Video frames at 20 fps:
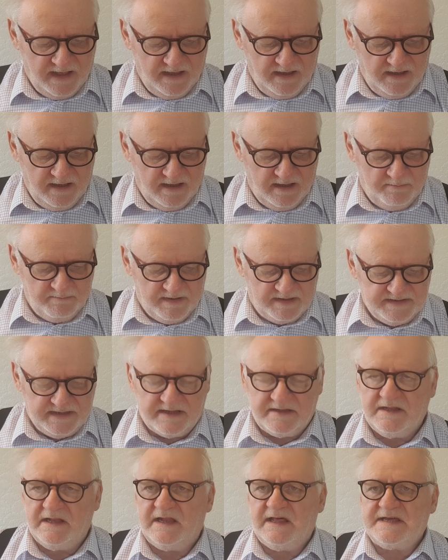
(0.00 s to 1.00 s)
And
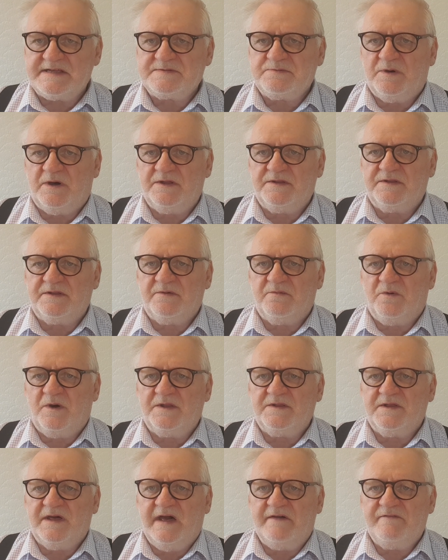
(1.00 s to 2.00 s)
then the last one, the
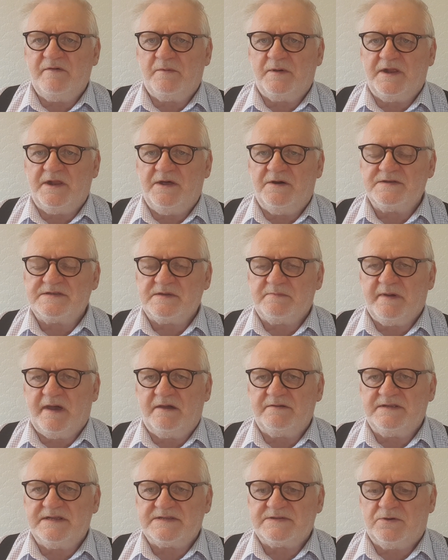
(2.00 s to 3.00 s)
one that everybody knows
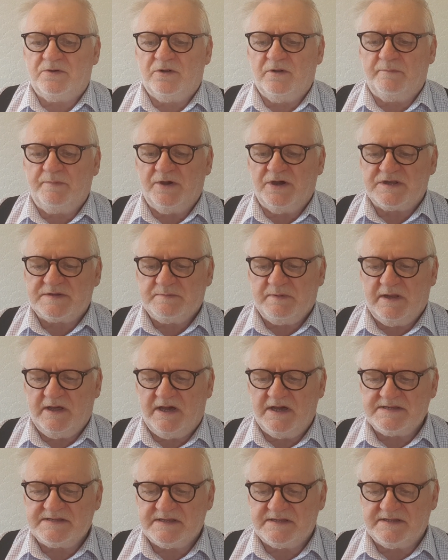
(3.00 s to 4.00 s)
about, is called Birch
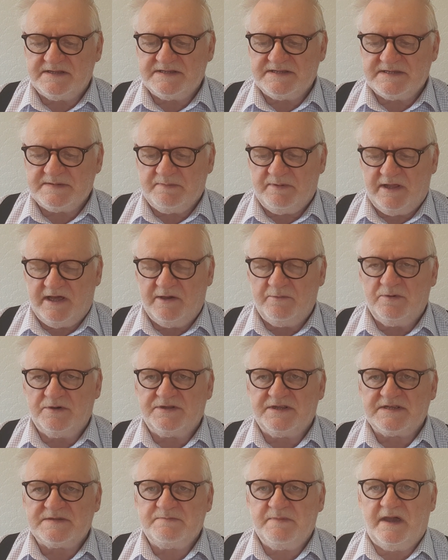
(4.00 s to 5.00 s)
Ply. So this is plywood
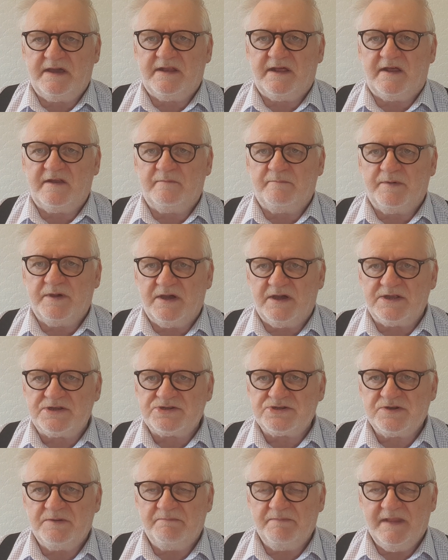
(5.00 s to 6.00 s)
that's made out of
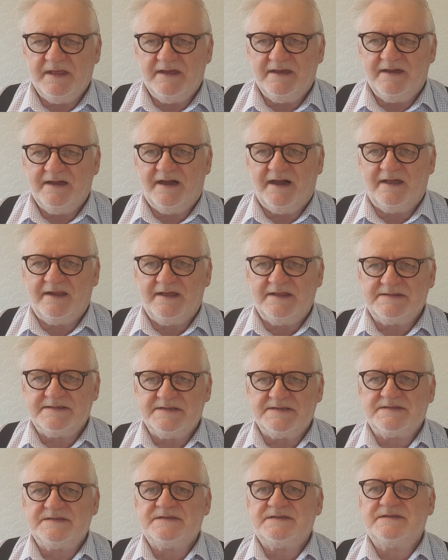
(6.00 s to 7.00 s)
birch, and it
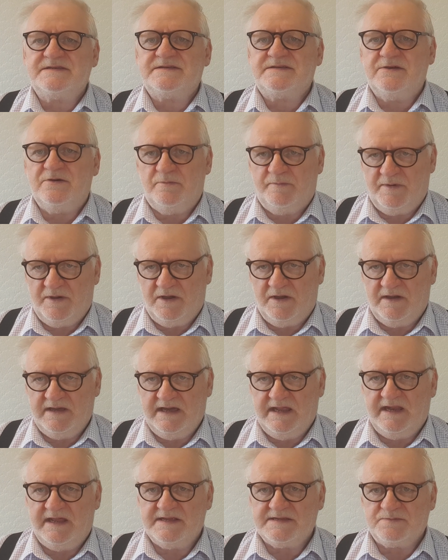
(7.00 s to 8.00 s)
is super.
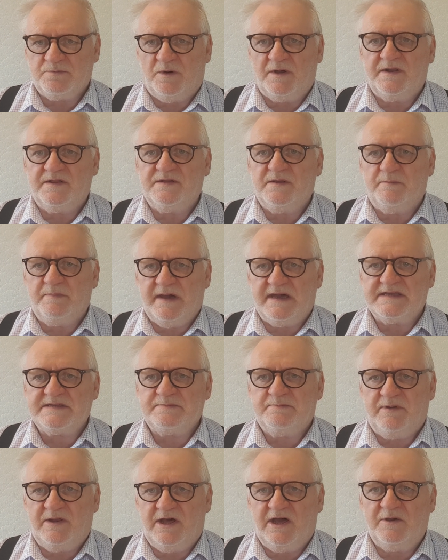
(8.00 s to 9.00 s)
It is one of the
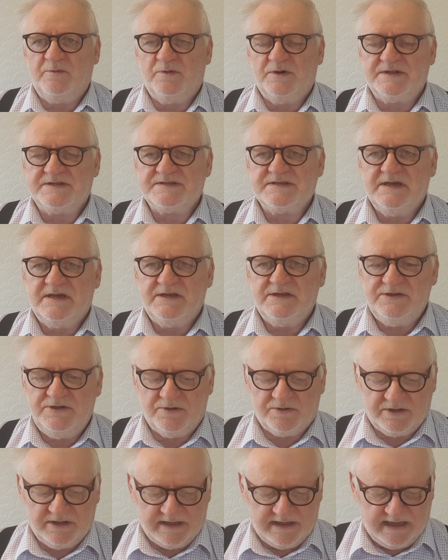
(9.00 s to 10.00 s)
best plywoods
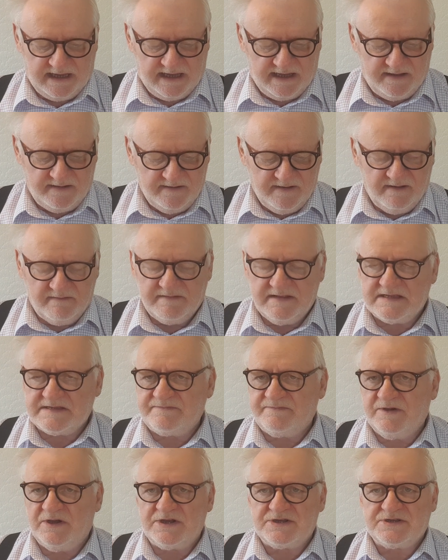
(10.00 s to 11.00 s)
you can get. There's
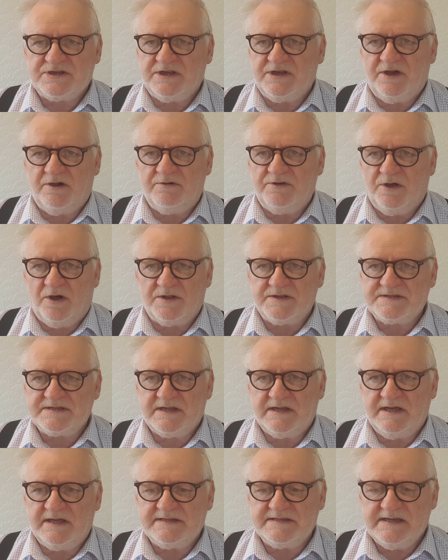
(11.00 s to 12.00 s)
virtually no knots
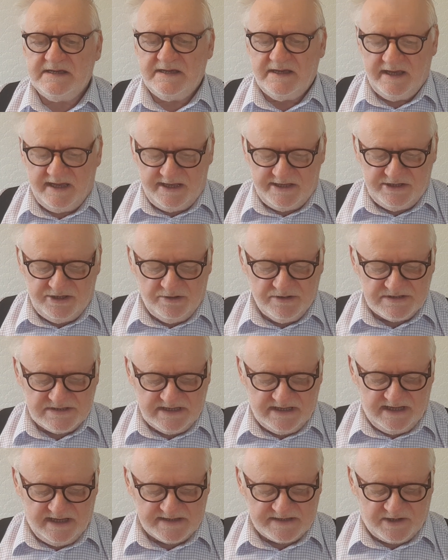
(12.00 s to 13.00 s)
in it. It
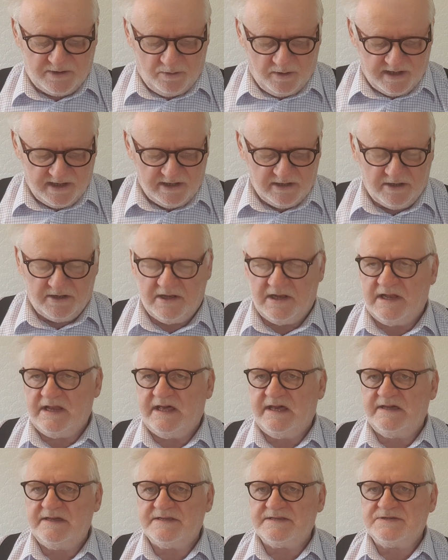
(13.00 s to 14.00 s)
usually has quite a lot of
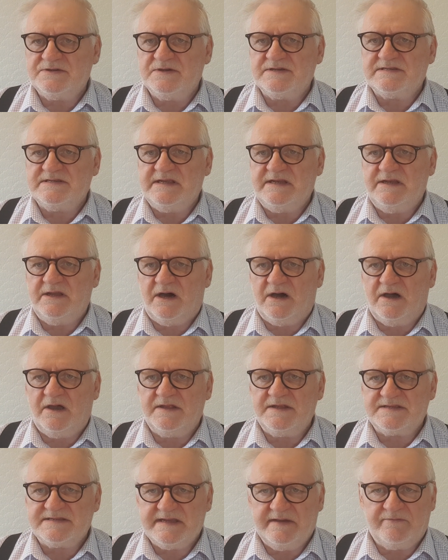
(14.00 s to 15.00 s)
layers, usually
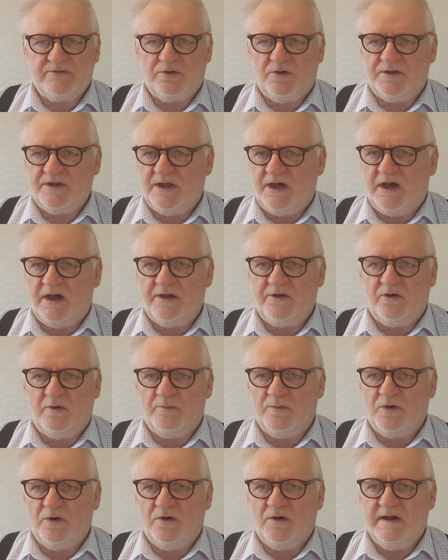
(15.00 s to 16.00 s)
7 or 9 or
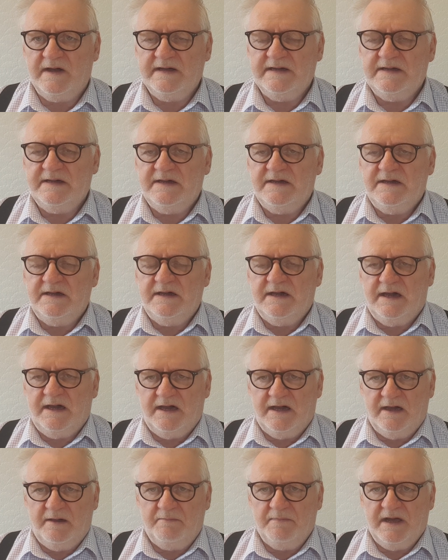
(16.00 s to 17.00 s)
more,
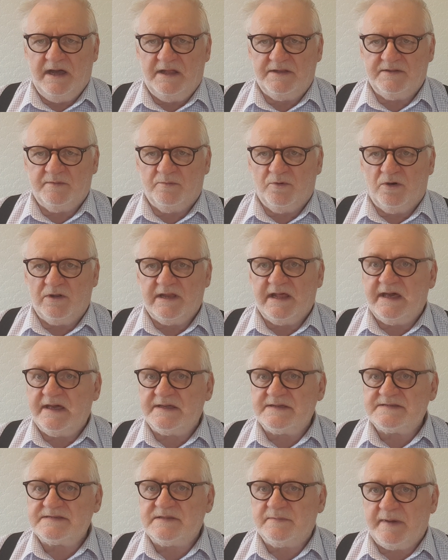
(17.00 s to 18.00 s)
and the more
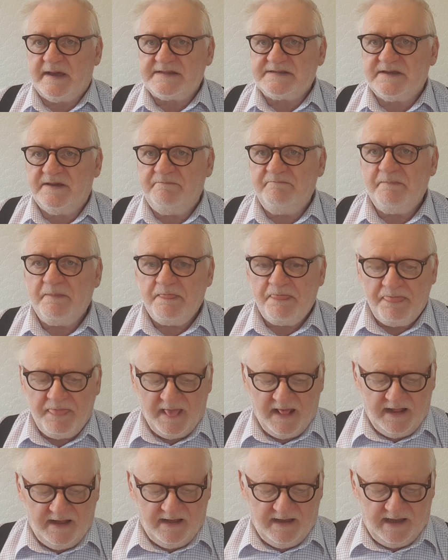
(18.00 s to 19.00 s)
layers the better.
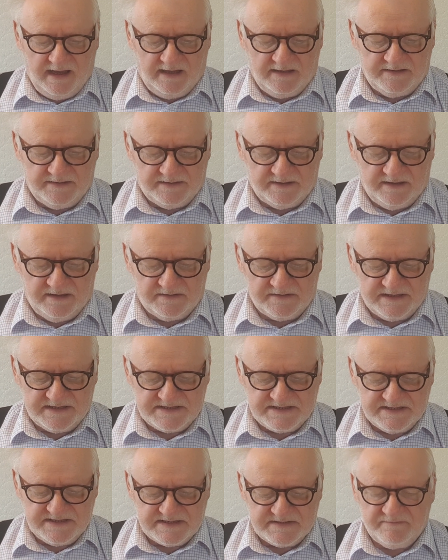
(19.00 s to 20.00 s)
And
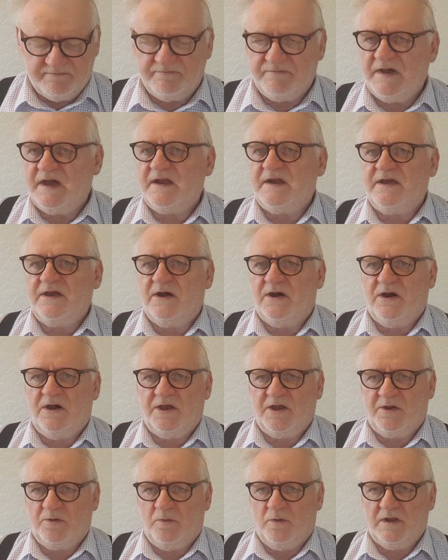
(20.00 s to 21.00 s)
this is very
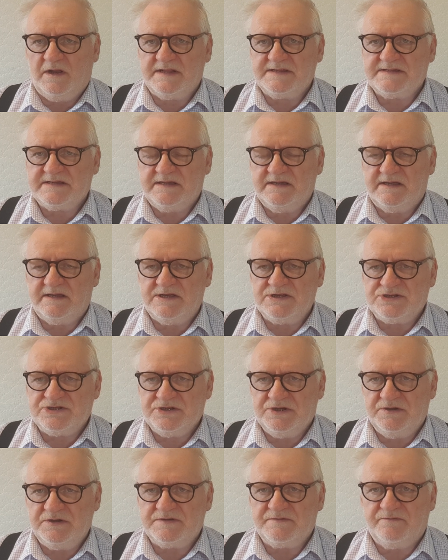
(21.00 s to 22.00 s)
high quality, and it's
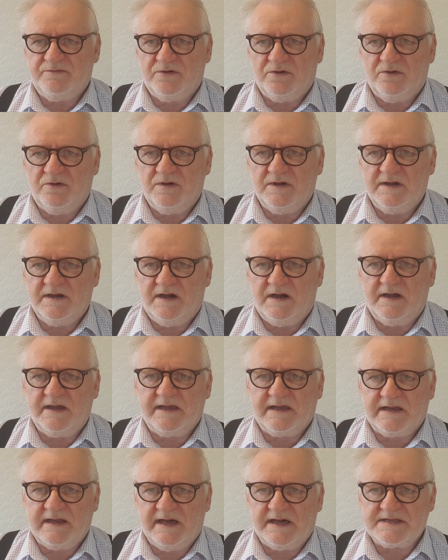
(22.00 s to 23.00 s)
used for high
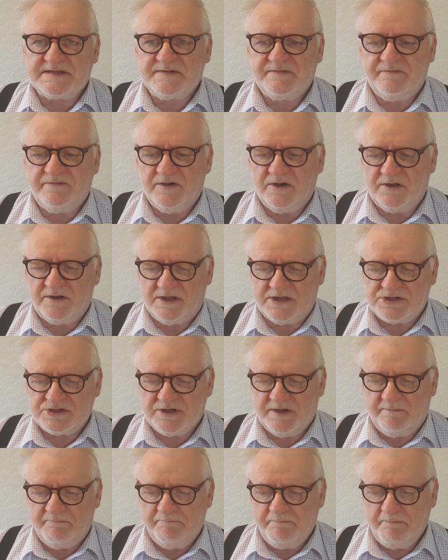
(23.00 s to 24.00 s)
class furniture.